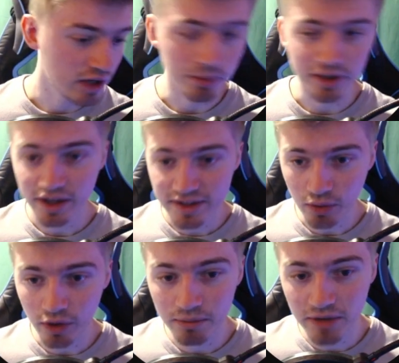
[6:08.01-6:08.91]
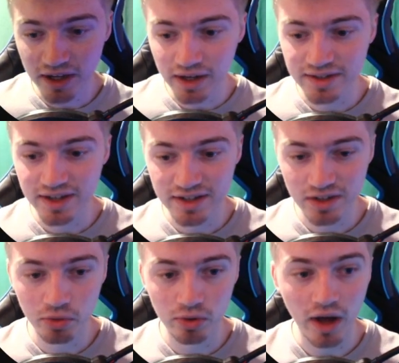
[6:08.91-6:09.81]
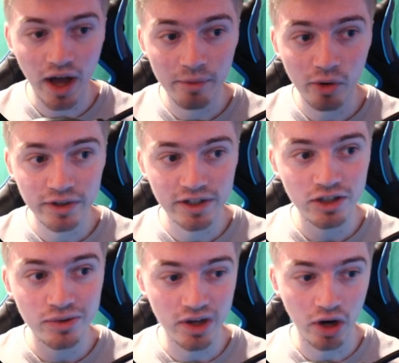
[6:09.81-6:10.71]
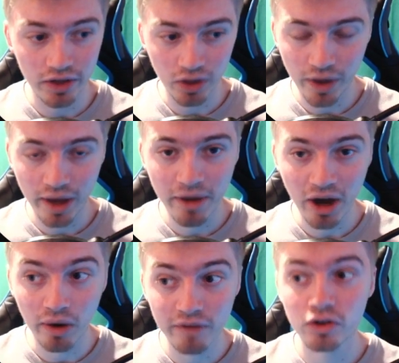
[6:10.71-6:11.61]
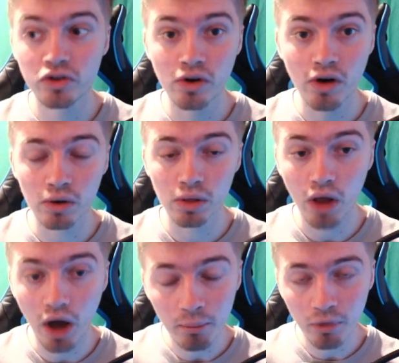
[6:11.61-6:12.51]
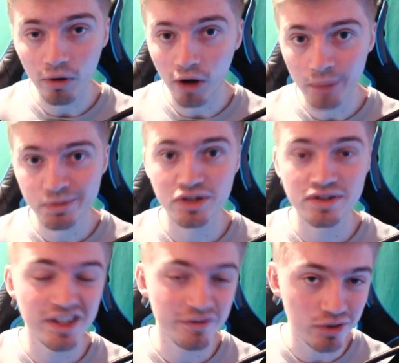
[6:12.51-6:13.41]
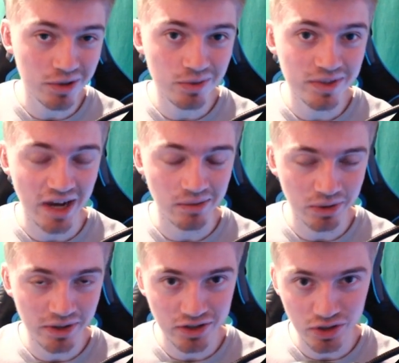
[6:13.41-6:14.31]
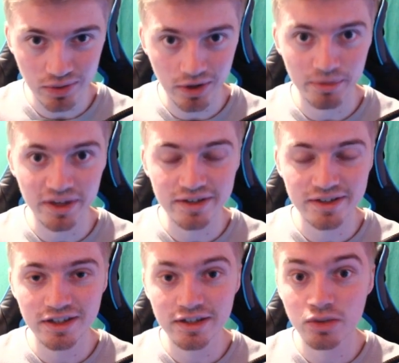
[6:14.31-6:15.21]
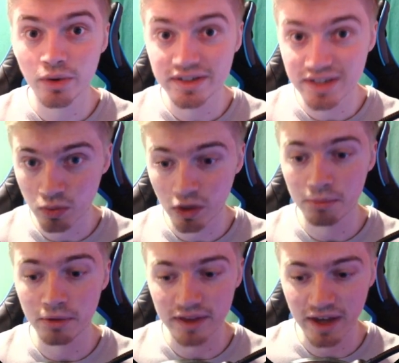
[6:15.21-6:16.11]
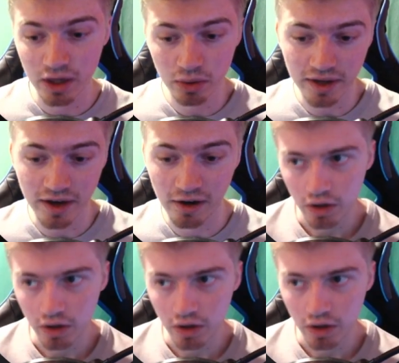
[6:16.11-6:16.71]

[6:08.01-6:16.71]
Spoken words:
Now, because I want to make it accessible, I'm going to use it on the web. However, there are a lot more options if you do download it to your PC, so I did want to put that out there.